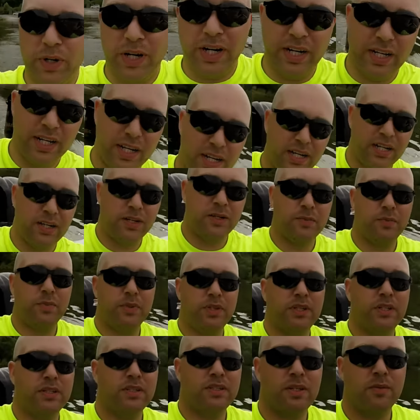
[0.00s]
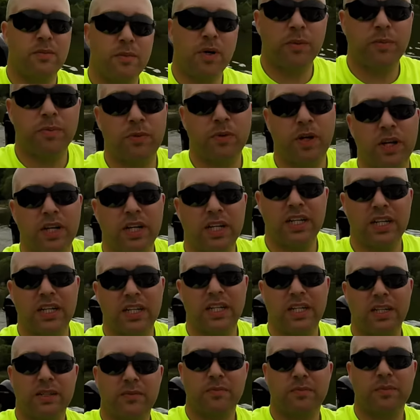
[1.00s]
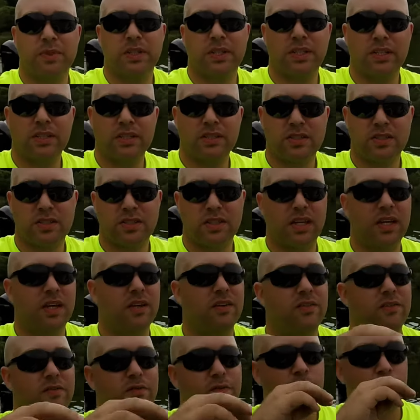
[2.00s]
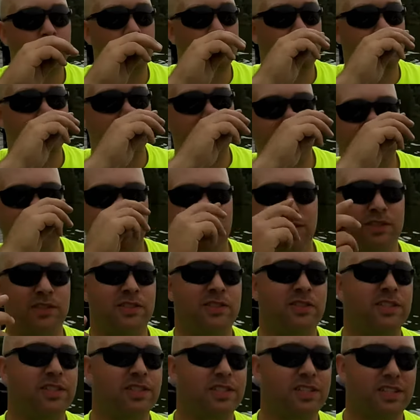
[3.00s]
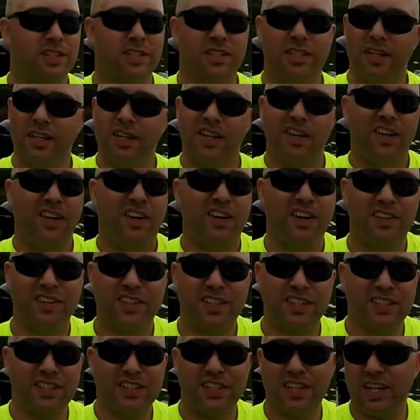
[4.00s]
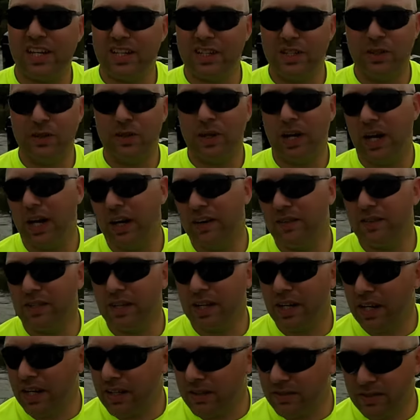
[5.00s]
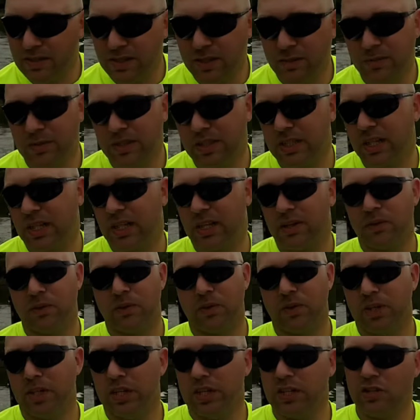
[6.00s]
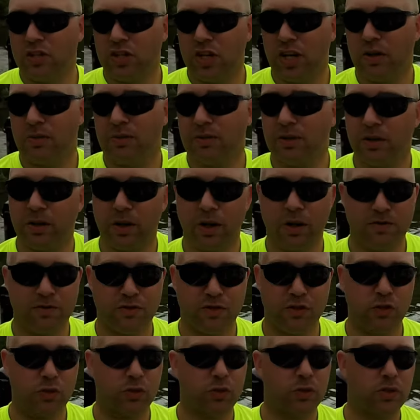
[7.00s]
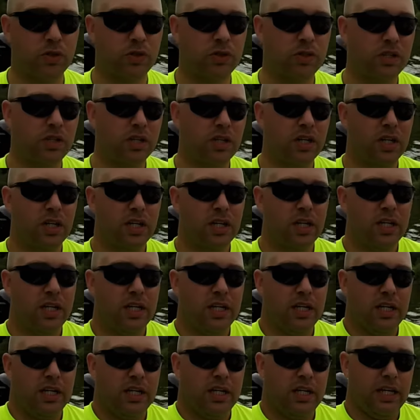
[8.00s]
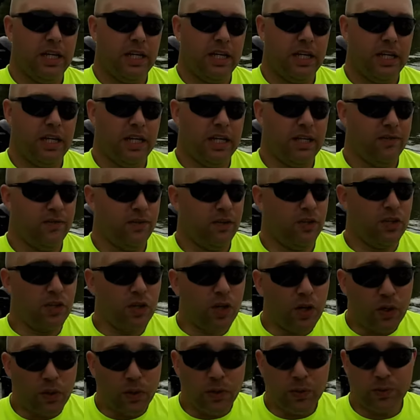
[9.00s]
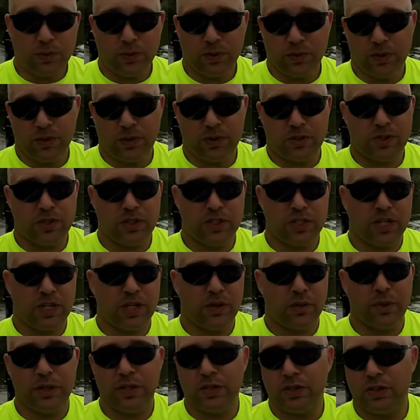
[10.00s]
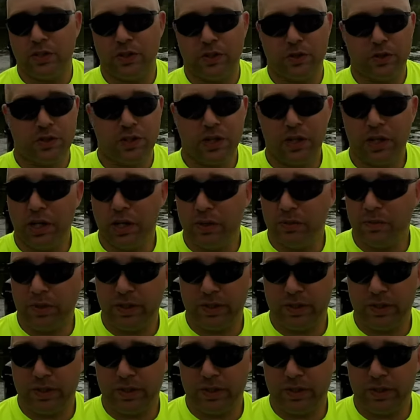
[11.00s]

right now because I'm upgrading it, because that Fortrex is just on this lake. You have to have something that can really get you out there offshore, and if you don't, you're just kind of wasting your time,